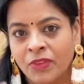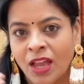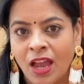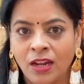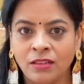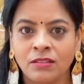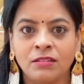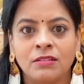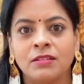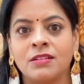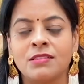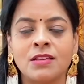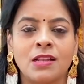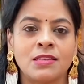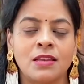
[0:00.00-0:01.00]
and the
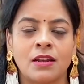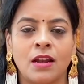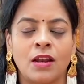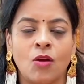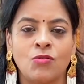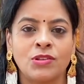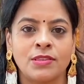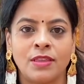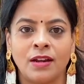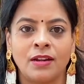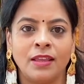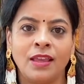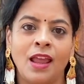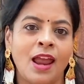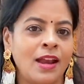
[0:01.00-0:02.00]
results are announced that
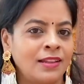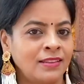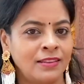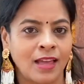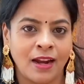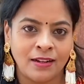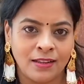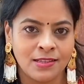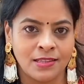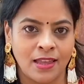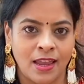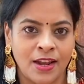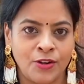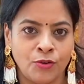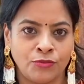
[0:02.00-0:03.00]
day and that is
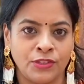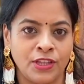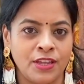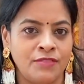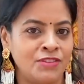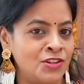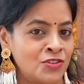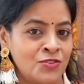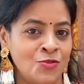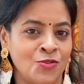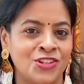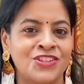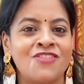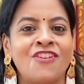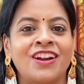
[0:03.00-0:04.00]
the end of the event. No,
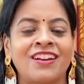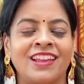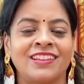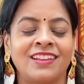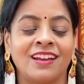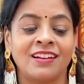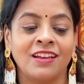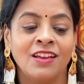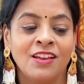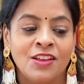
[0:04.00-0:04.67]
it's not like that.